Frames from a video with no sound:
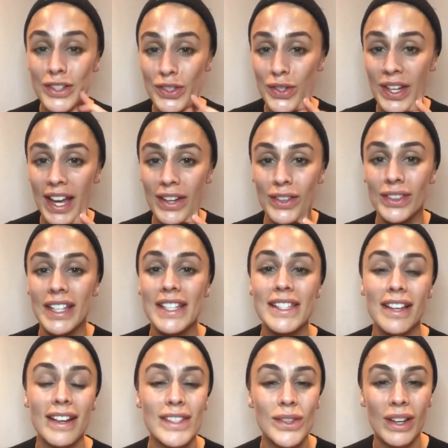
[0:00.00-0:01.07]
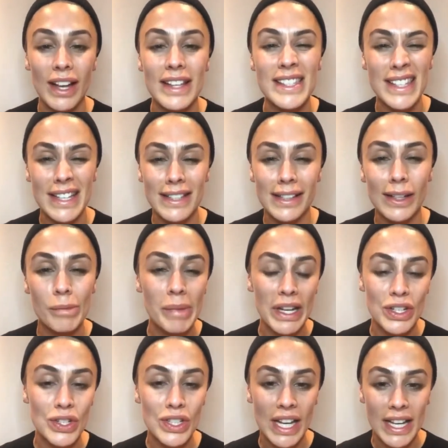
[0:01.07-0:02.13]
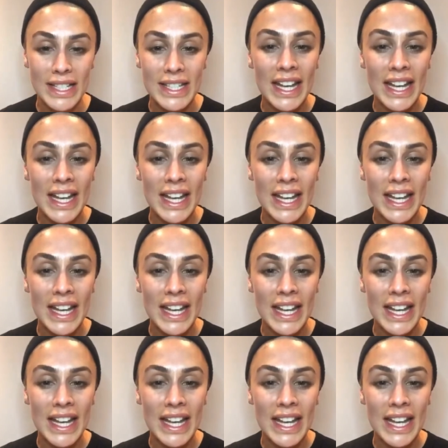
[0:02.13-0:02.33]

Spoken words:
can on this side. So I like to say it's a little pinch test.